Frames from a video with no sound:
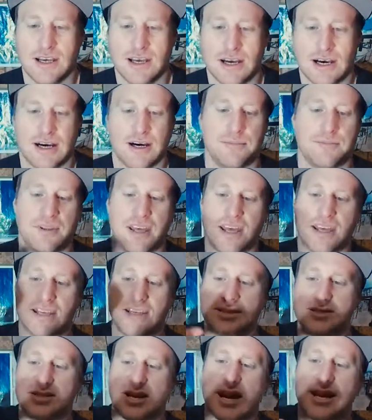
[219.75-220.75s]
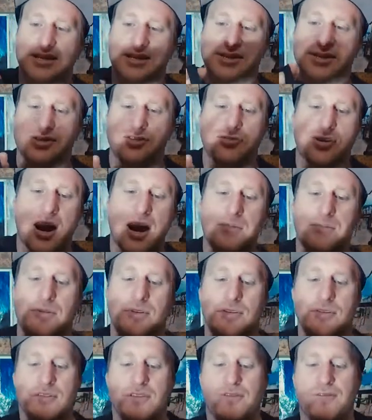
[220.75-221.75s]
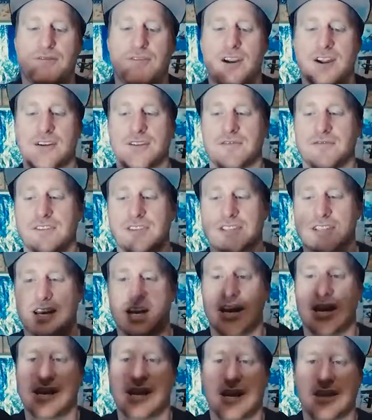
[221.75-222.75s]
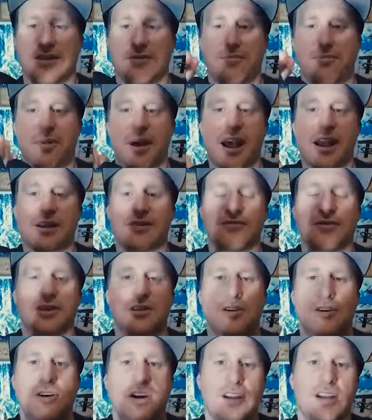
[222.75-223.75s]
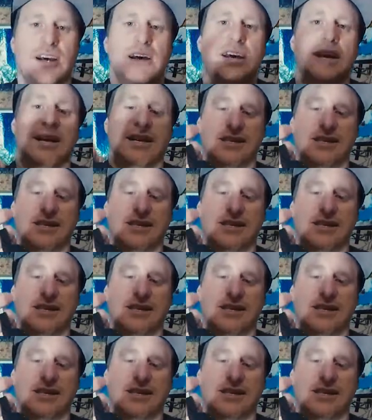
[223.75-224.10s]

Um, there is a strap on the front of the tongue and the back of the liner